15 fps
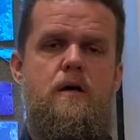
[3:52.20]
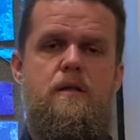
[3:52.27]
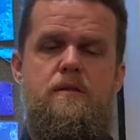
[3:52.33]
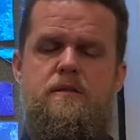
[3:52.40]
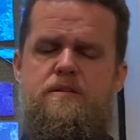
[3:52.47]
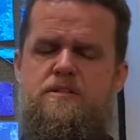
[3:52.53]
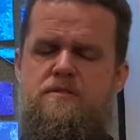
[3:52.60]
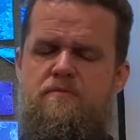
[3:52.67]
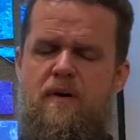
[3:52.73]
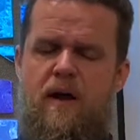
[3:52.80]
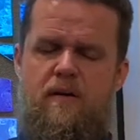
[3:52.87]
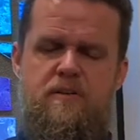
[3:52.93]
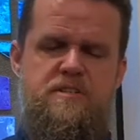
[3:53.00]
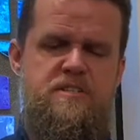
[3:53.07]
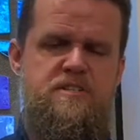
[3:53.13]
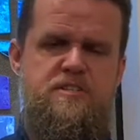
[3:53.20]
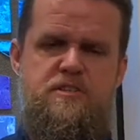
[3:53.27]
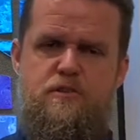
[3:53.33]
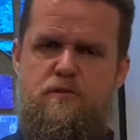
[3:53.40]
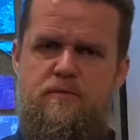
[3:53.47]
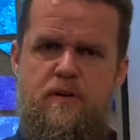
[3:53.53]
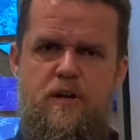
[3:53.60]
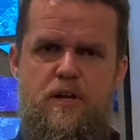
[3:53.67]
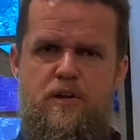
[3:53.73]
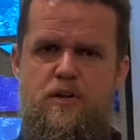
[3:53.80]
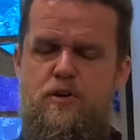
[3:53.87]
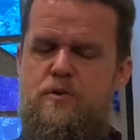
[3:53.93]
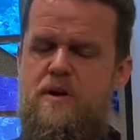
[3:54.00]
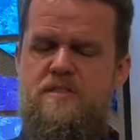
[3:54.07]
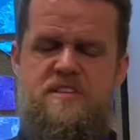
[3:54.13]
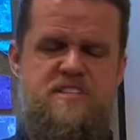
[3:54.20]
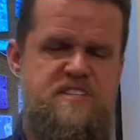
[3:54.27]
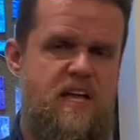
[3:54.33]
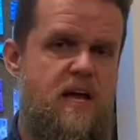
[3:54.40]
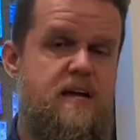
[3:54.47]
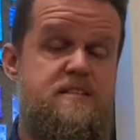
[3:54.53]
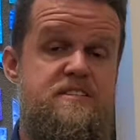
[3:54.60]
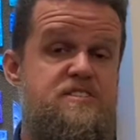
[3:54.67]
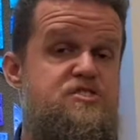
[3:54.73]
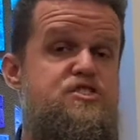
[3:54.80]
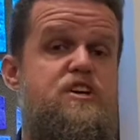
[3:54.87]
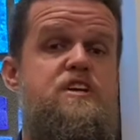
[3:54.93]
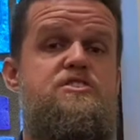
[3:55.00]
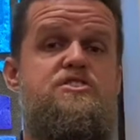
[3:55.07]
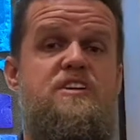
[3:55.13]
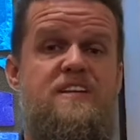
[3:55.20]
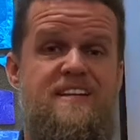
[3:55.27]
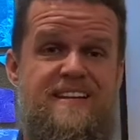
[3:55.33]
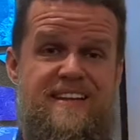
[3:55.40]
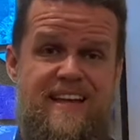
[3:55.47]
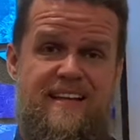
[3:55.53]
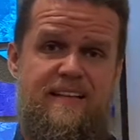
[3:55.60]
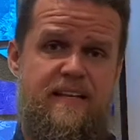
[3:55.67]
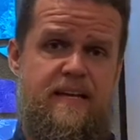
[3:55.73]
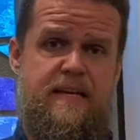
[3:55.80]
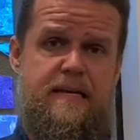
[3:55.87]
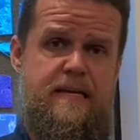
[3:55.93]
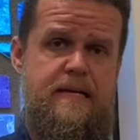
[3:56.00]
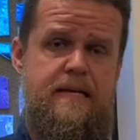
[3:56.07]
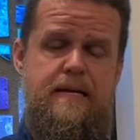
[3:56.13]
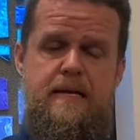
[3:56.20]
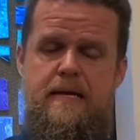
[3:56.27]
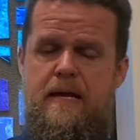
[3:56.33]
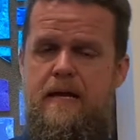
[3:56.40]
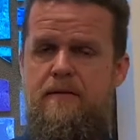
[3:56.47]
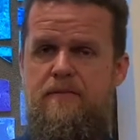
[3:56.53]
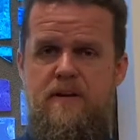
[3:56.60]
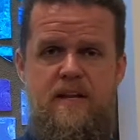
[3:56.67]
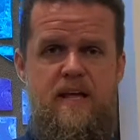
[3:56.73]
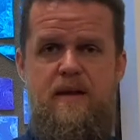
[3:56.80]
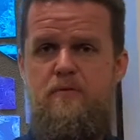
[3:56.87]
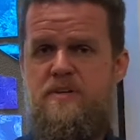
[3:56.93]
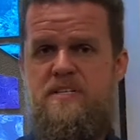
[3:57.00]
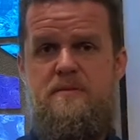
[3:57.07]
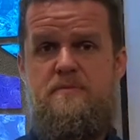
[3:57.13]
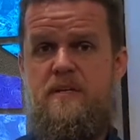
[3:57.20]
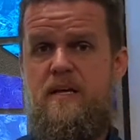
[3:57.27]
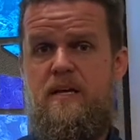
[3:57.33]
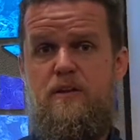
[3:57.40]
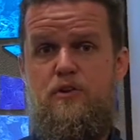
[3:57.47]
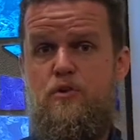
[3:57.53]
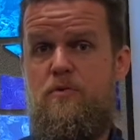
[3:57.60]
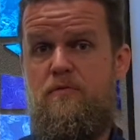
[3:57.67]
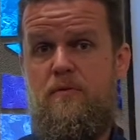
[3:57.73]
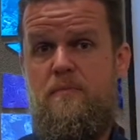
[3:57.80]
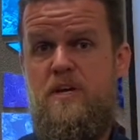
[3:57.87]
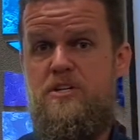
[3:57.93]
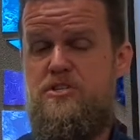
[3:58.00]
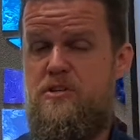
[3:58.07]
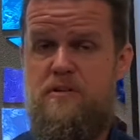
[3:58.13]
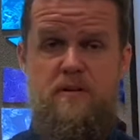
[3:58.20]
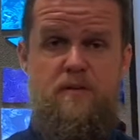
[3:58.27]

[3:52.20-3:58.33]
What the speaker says: This virus is still very new, and the science is changing daily. Every day we seem to get new information.